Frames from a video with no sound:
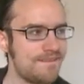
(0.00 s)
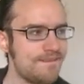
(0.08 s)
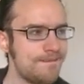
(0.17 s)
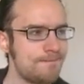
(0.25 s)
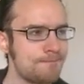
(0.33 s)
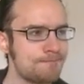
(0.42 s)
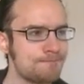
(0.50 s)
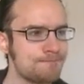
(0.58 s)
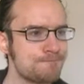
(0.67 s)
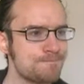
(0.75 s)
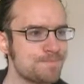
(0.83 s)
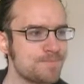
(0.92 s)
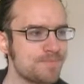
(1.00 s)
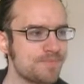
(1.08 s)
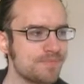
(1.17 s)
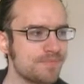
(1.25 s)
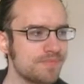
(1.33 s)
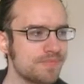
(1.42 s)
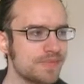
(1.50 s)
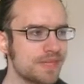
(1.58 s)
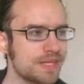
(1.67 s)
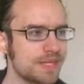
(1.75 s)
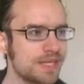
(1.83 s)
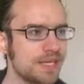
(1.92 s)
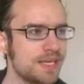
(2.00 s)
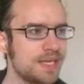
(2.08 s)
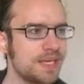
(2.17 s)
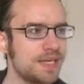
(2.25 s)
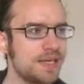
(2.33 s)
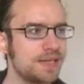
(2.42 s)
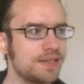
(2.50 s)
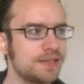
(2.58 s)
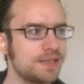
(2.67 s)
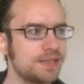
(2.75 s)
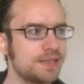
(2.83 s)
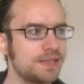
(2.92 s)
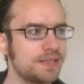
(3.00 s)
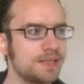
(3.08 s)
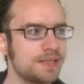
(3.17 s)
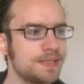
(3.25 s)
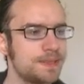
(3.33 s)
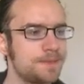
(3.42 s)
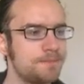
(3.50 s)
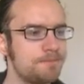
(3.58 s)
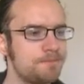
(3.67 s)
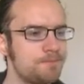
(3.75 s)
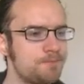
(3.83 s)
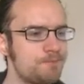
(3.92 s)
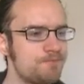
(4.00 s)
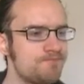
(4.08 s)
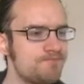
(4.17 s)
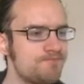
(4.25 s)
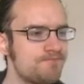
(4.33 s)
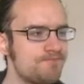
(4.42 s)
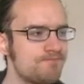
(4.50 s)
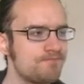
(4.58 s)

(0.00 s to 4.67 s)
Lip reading: Nothing is said.